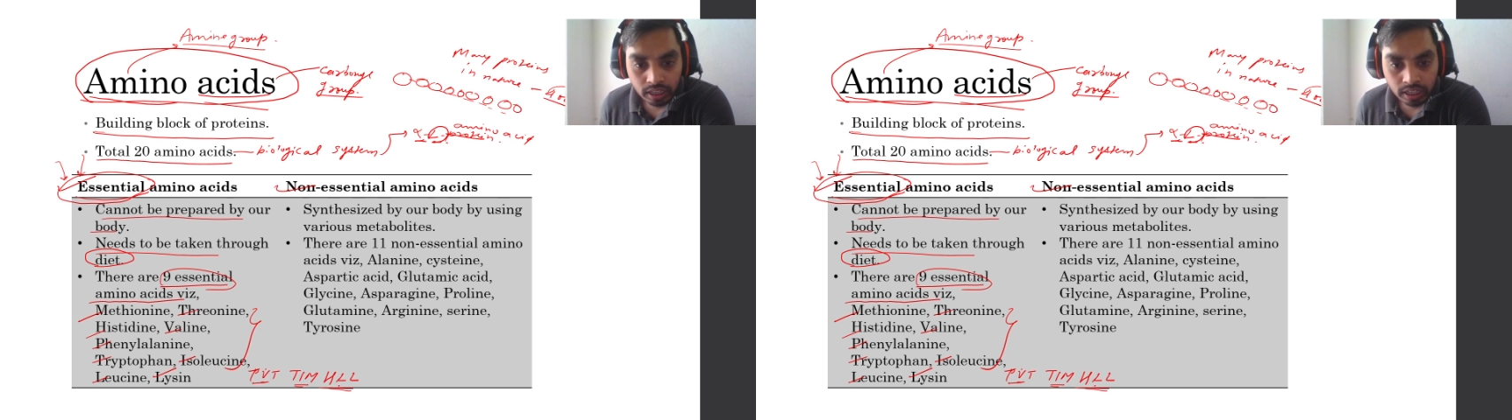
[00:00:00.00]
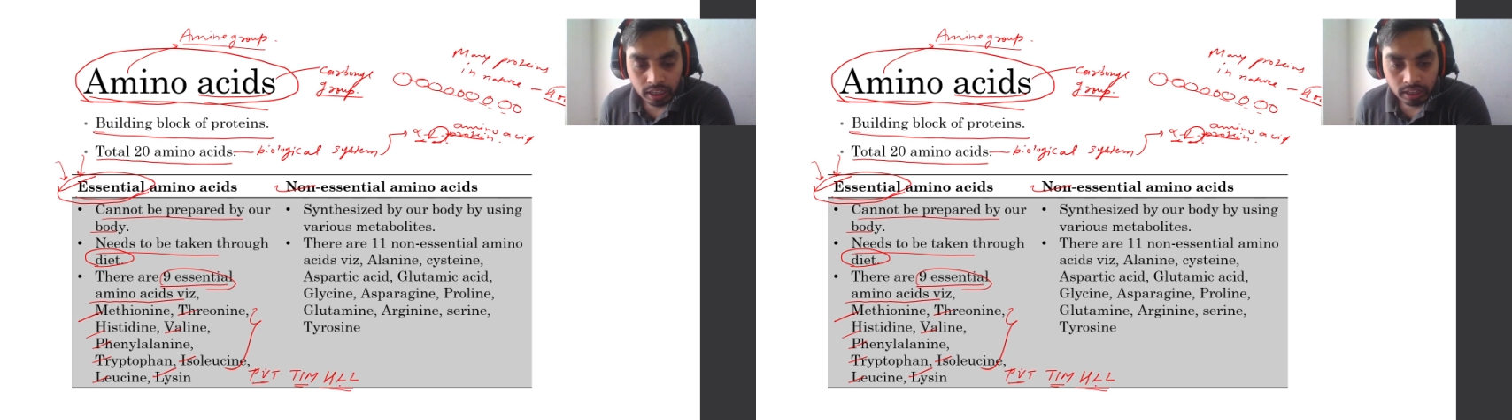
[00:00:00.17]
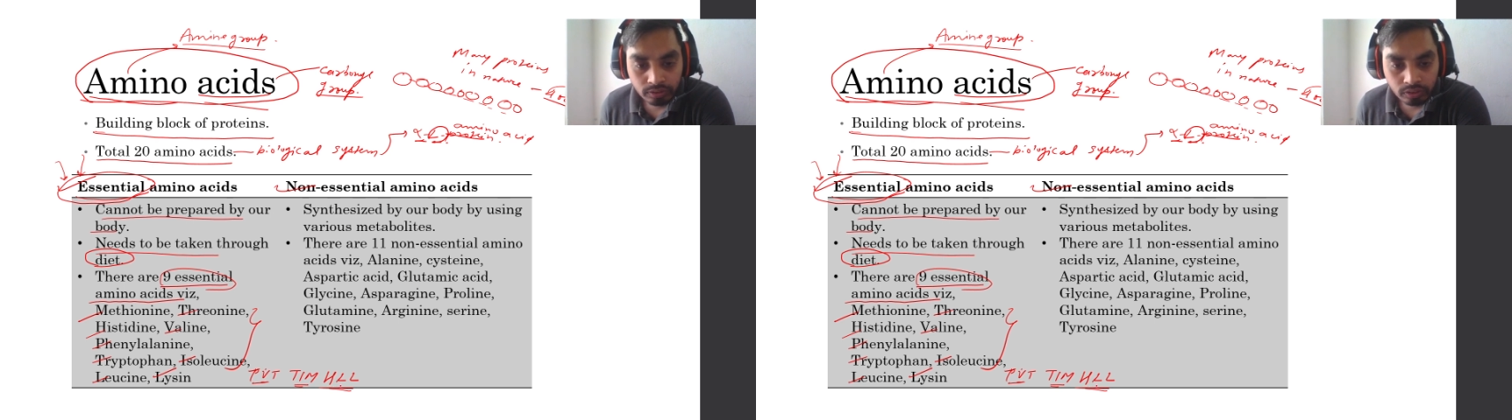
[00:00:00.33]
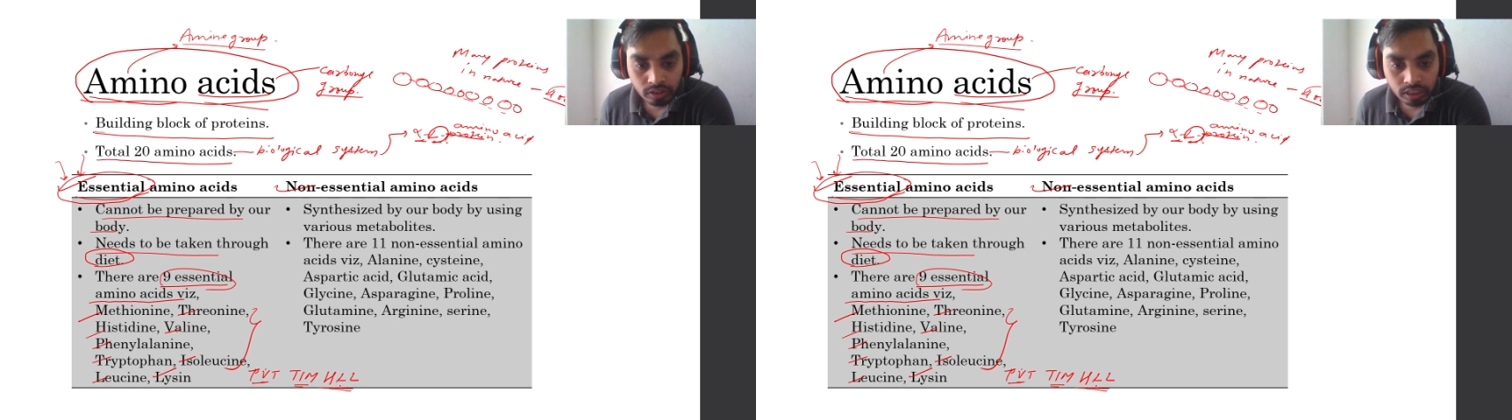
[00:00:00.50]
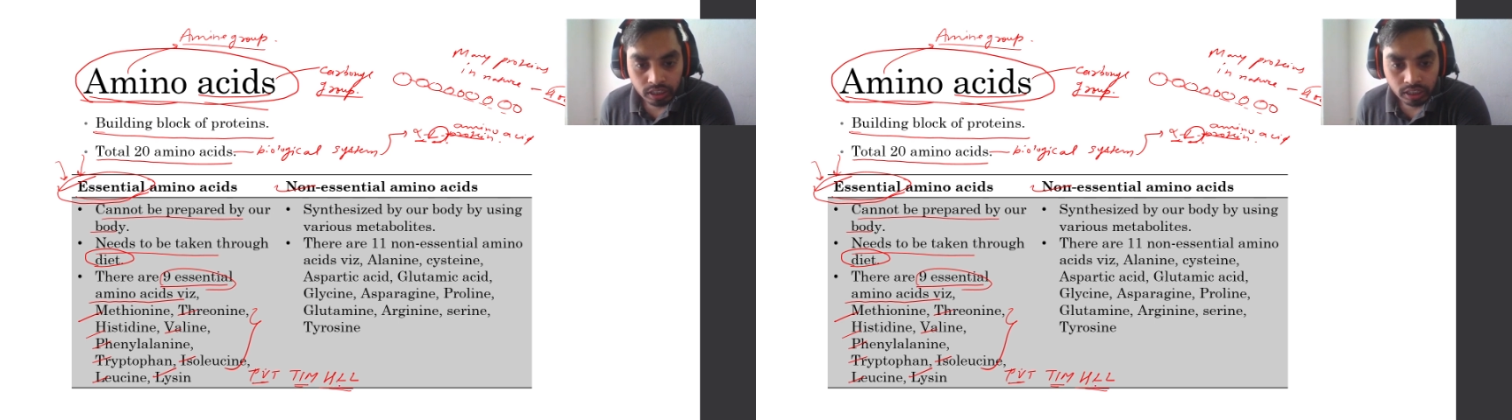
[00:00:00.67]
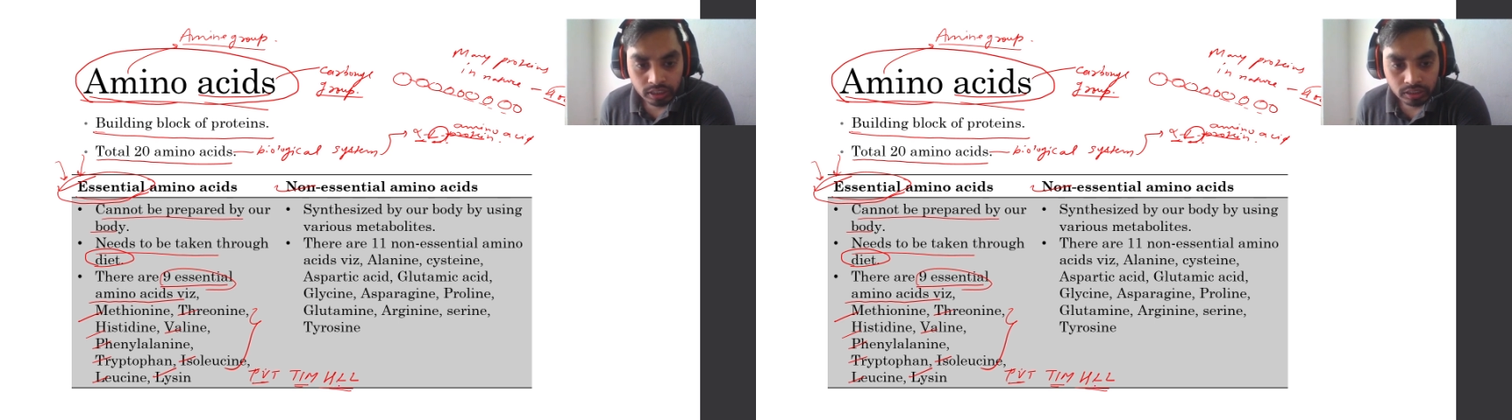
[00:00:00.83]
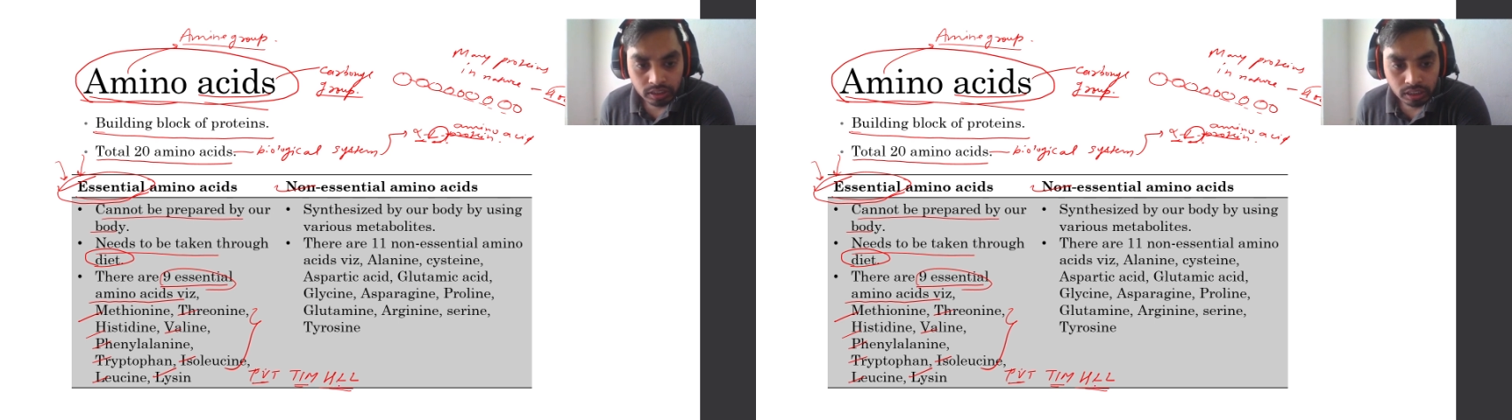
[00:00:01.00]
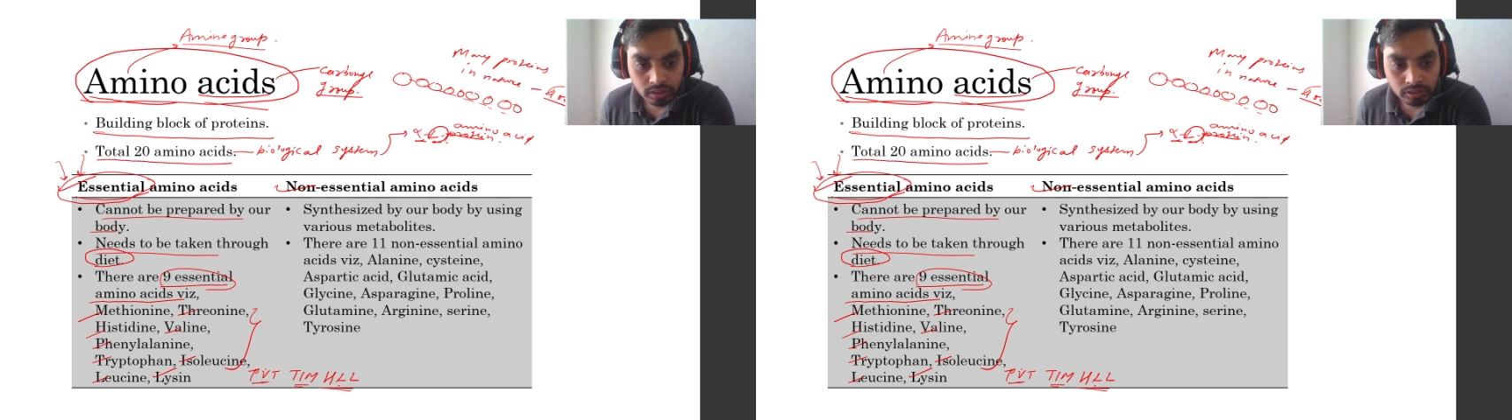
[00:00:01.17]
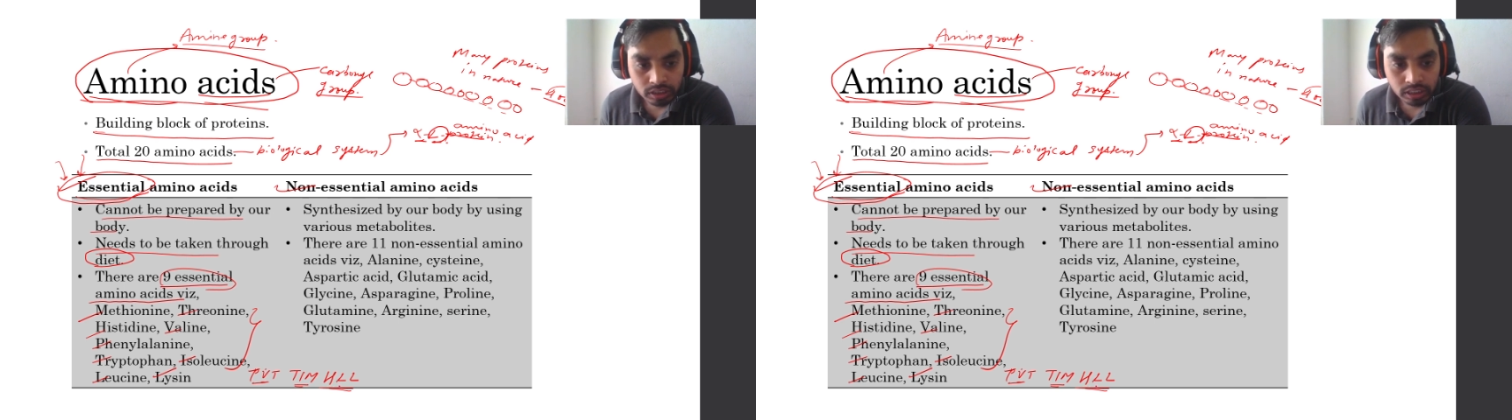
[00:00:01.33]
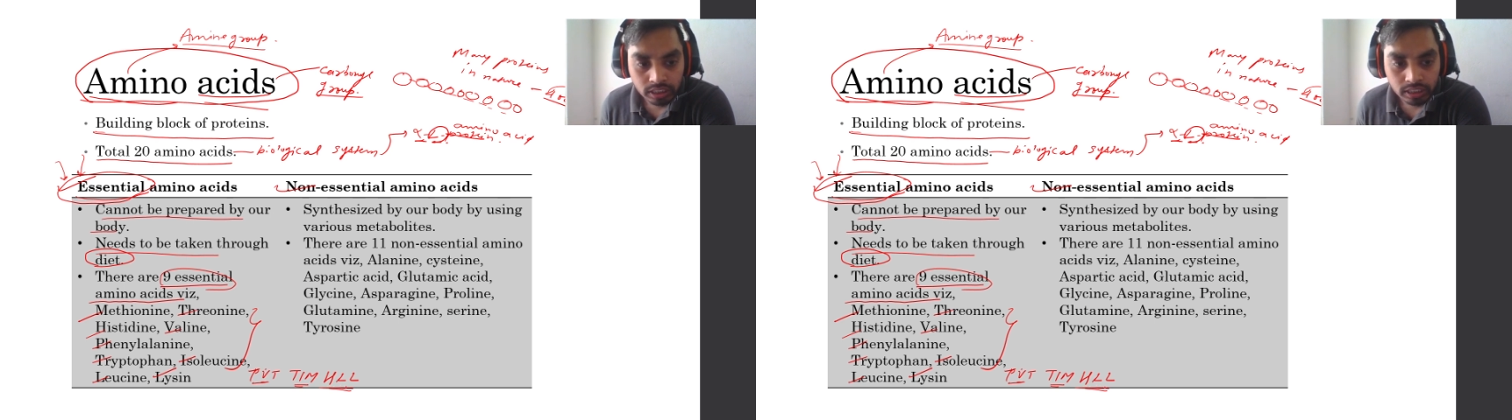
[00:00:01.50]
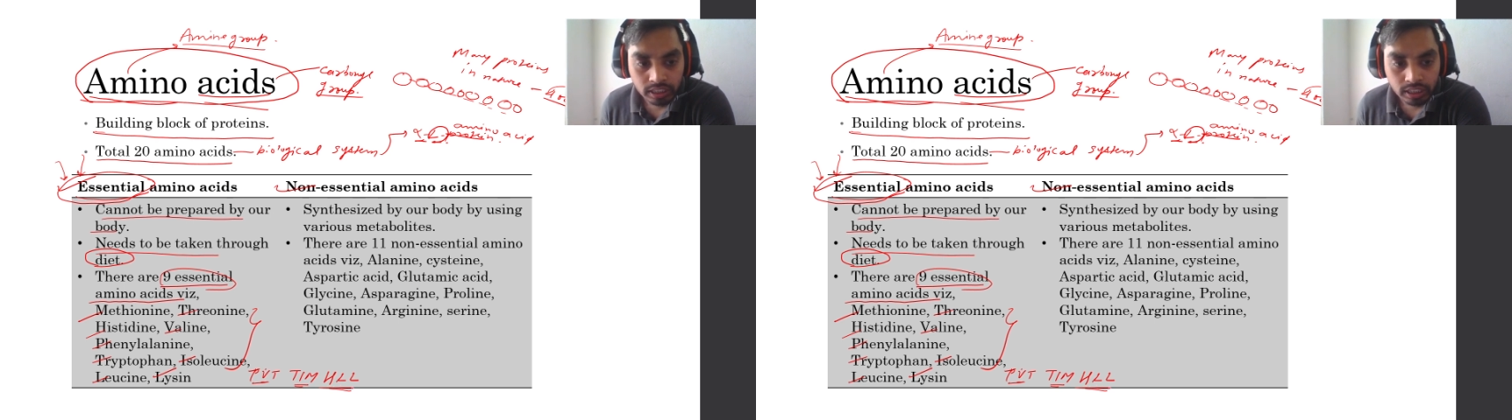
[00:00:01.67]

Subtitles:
L for leucine